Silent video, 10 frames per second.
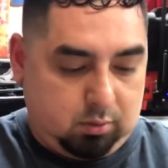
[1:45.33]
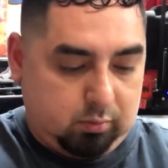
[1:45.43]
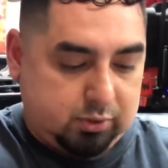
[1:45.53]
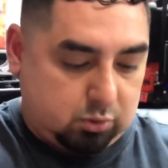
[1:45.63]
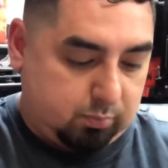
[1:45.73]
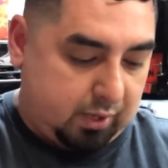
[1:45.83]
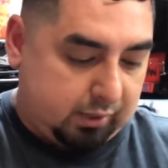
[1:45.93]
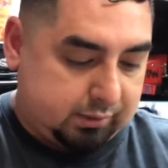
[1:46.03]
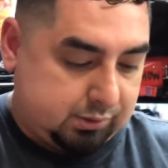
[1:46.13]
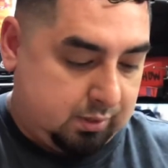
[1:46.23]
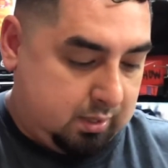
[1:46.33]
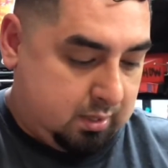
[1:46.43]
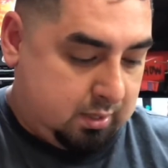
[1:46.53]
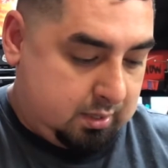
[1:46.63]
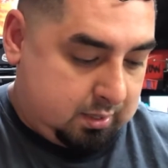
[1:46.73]
retro box.
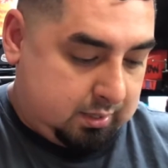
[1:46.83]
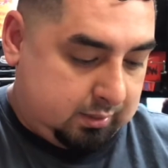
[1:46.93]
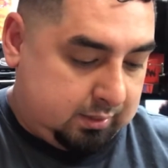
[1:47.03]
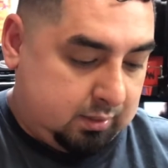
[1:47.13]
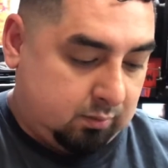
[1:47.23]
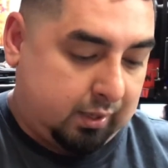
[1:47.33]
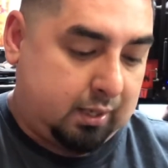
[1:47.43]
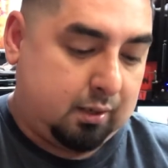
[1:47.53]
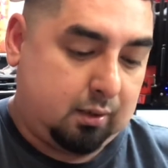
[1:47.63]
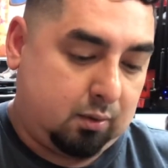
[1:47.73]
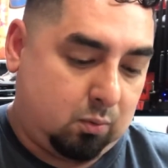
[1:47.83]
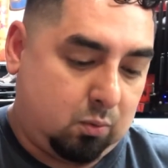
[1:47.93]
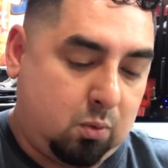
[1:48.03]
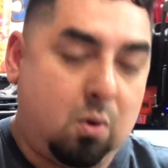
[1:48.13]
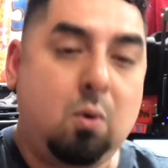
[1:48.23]
And then right here,
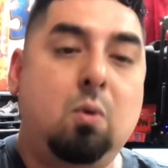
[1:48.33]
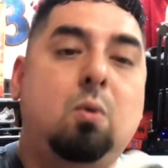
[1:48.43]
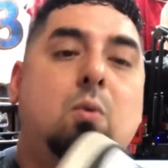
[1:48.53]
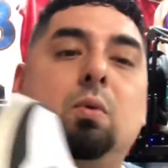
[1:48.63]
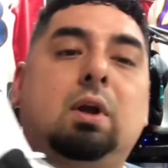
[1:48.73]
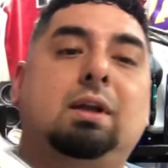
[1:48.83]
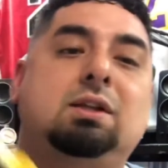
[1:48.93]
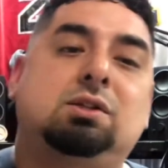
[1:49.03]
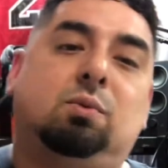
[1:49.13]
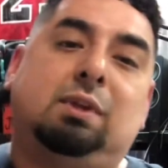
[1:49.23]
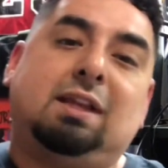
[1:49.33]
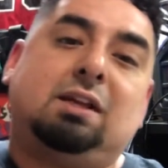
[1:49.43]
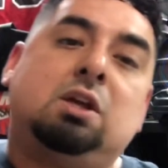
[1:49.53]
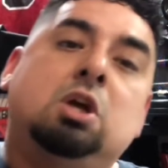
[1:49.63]
woo, I'm going to hit you with that